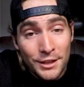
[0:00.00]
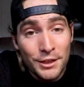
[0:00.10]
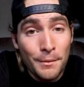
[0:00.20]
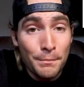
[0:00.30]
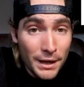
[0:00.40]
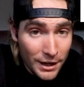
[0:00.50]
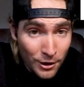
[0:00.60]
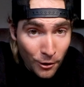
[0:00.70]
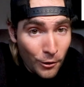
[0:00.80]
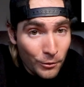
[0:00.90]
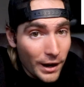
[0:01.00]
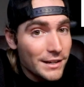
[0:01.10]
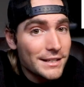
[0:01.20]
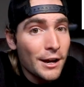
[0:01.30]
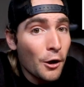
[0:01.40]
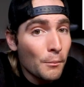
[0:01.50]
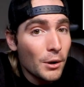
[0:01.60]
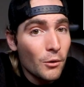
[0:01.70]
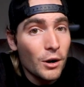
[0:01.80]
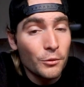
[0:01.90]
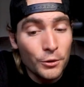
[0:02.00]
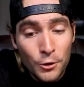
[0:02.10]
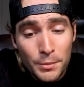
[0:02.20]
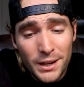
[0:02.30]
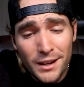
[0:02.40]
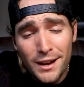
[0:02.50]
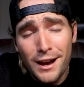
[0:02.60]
the big girl red-tail boa Ruby.